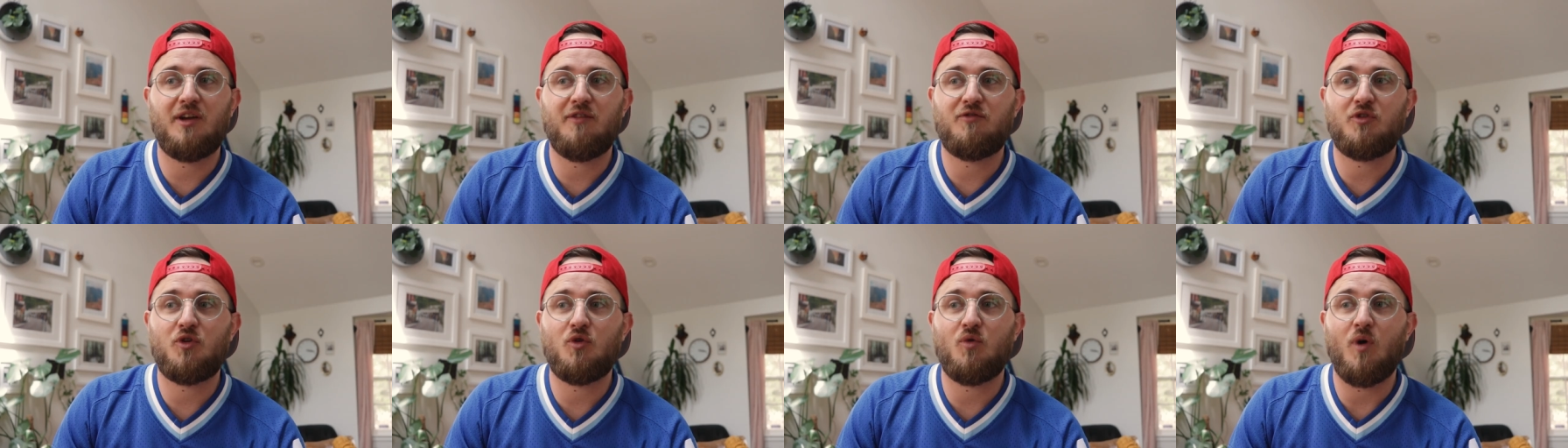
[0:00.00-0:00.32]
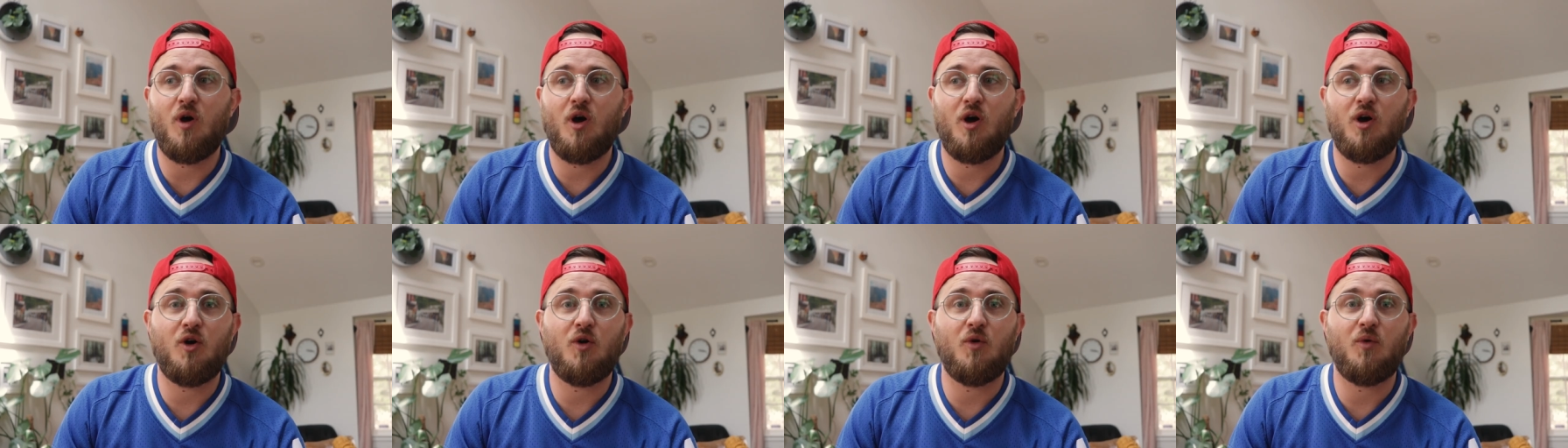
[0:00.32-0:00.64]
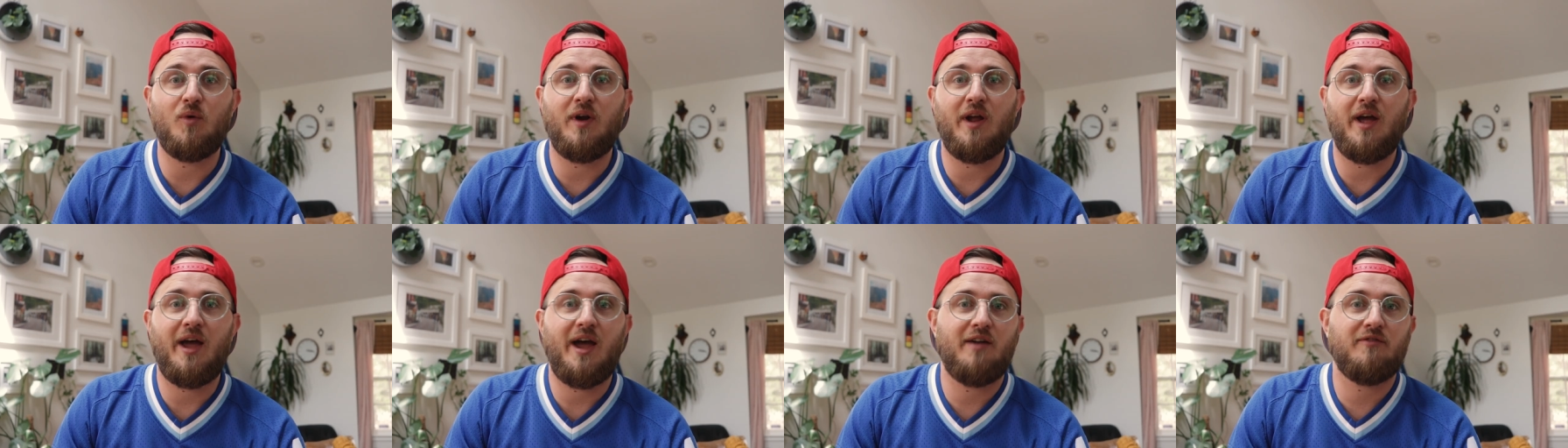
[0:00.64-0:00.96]
if you
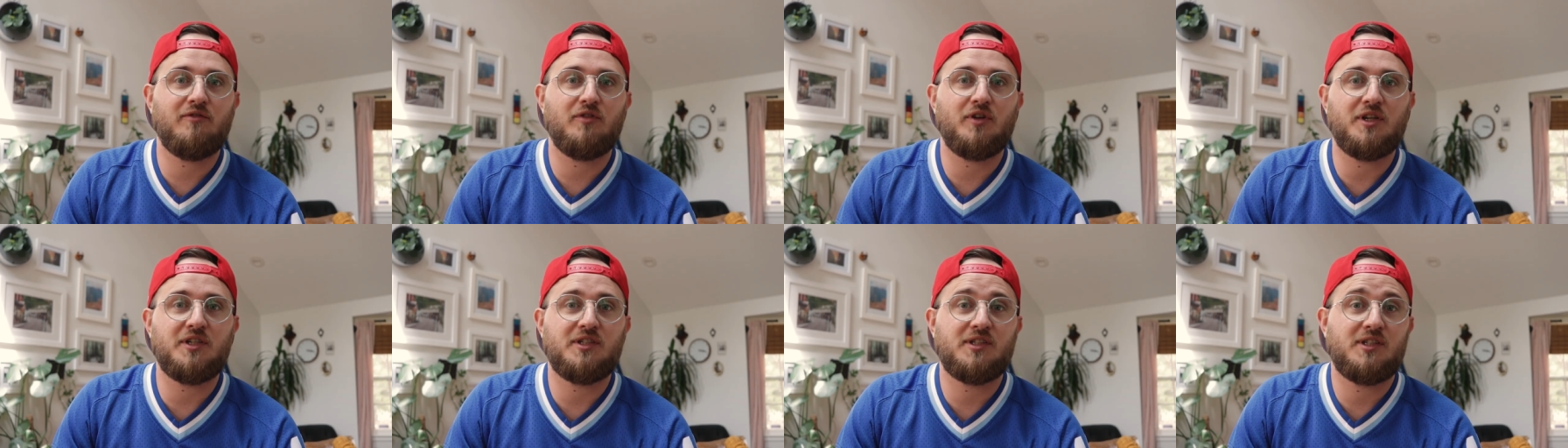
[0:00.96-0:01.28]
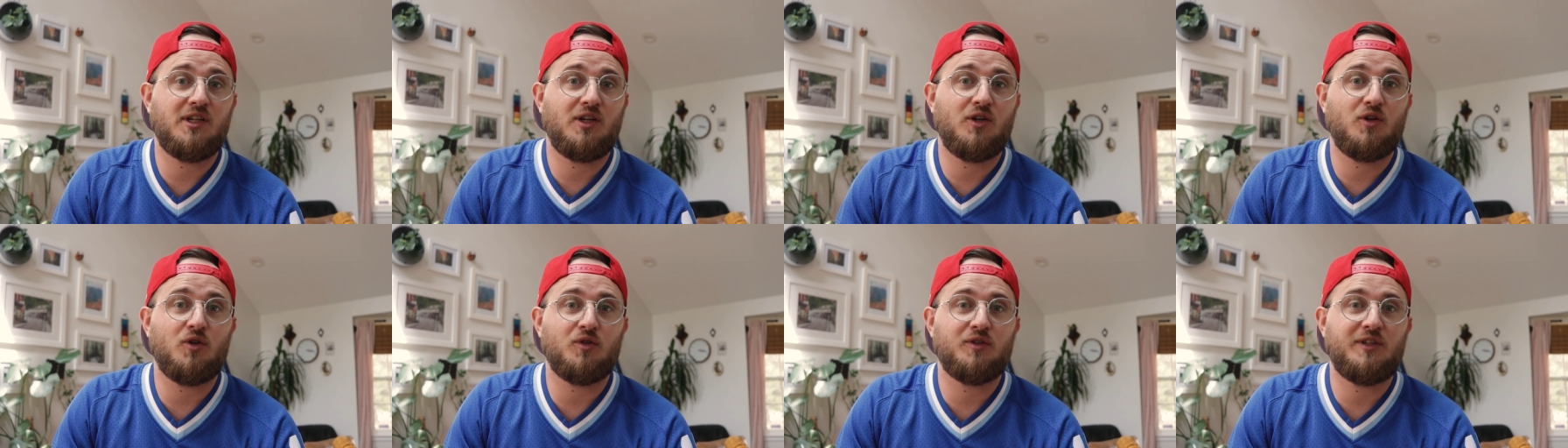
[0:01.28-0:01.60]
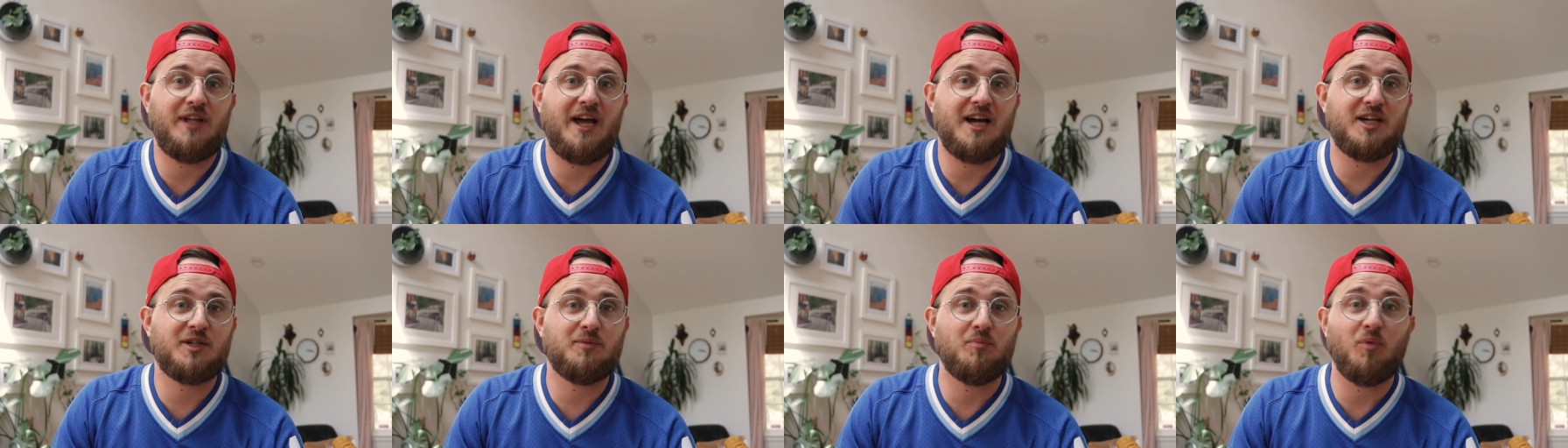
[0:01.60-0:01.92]
own every single
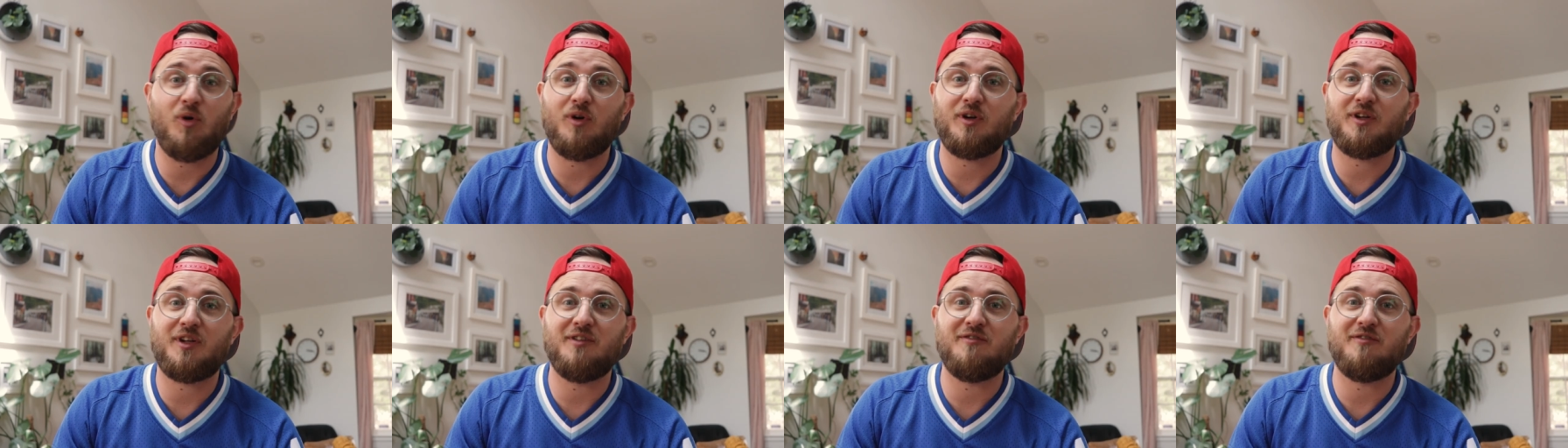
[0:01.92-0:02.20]
Dashboard